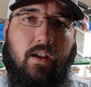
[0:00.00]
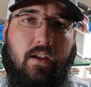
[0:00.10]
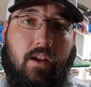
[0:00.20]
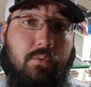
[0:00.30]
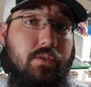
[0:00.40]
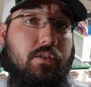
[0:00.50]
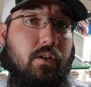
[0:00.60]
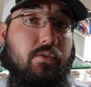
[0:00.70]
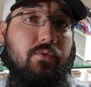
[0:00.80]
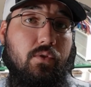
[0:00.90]
It was a
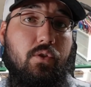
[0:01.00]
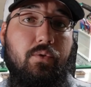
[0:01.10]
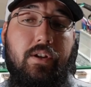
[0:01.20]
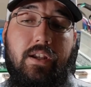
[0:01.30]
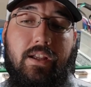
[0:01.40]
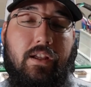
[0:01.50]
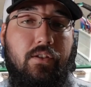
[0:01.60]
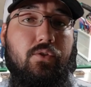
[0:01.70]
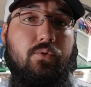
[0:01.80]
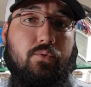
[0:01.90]
tough road getting
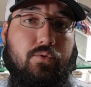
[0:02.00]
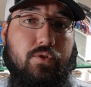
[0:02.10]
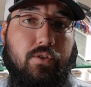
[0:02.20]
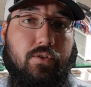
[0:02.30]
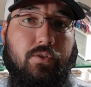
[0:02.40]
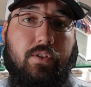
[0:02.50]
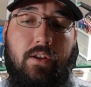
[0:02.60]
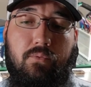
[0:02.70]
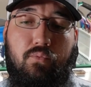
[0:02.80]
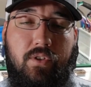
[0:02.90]
into chillers
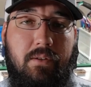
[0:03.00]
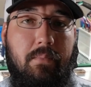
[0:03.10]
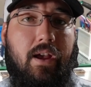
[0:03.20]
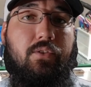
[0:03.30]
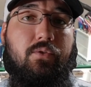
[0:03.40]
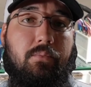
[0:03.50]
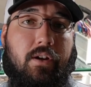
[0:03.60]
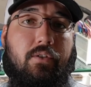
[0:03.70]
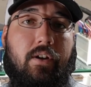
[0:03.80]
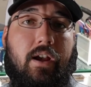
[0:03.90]
and really mastering my
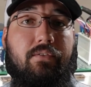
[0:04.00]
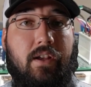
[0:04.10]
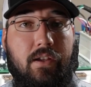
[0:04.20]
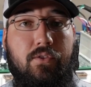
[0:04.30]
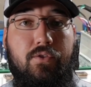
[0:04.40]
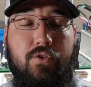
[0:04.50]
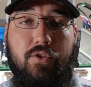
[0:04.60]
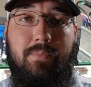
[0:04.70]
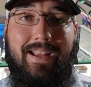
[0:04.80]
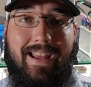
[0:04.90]
craft as a
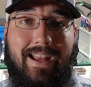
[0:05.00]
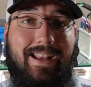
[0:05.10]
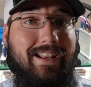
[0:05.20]
chiller mechanic,